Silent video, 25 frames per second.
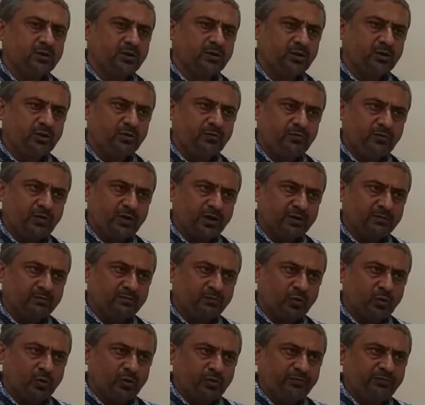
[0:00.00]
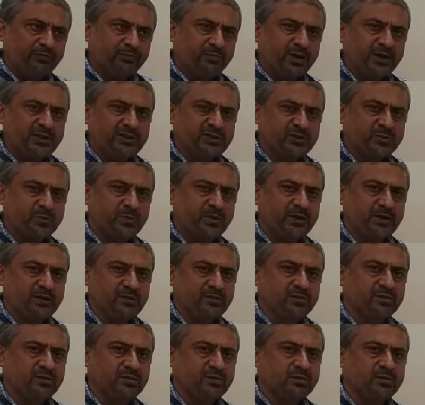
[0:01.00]
if you have more of mind
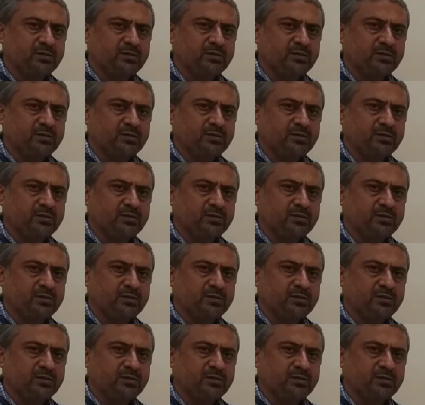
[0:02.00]
space